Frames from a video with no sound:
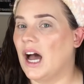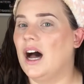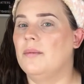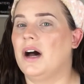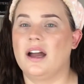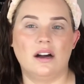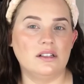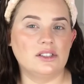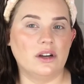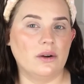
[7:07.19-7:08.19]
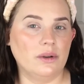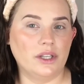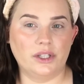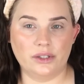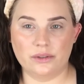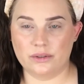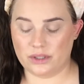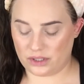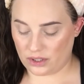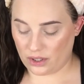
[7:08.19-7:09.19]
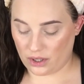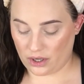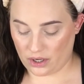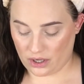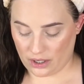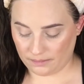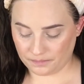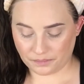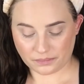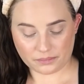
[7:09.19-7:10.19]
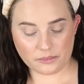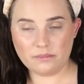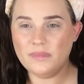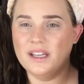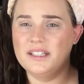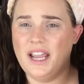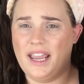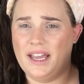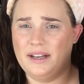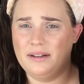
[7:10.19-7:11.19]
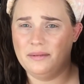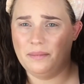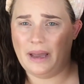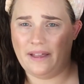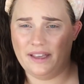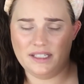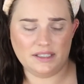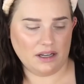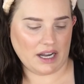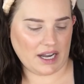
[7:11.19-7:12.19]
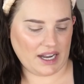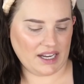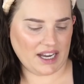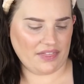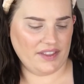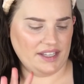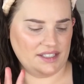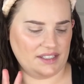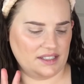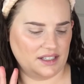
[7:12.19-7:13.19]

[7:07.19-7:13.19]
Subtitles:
I also used her tan palette. I got this,